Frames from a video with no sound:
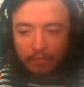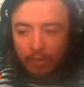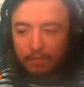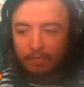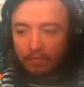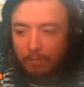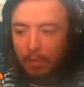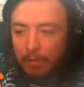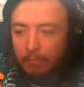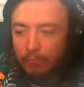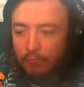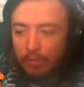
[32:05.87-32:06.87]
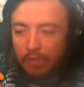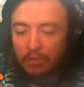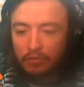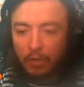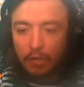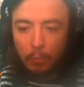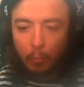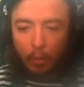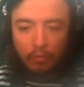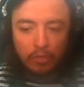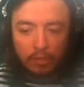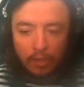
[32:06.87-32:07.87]
Munchie's Odyssey, but I remember really enjoying
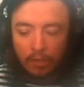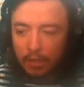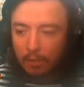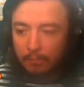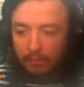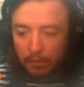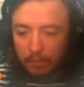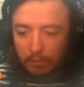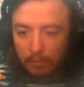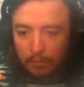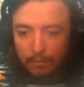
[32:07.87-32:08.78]
watching that game as a kid.